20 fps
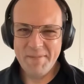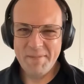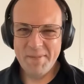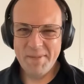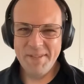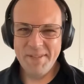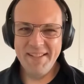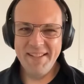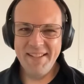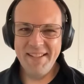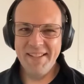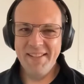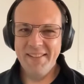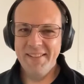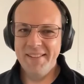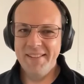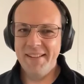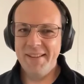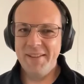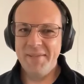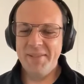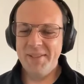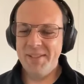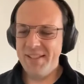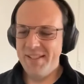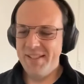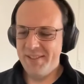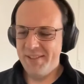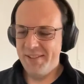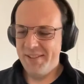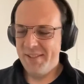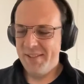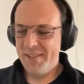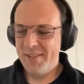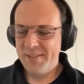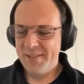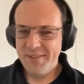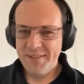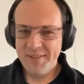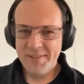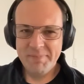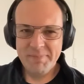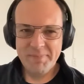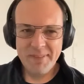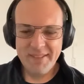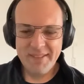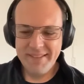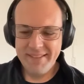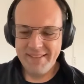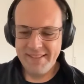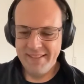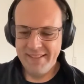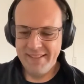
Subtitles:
we'll see how the conversation goes. But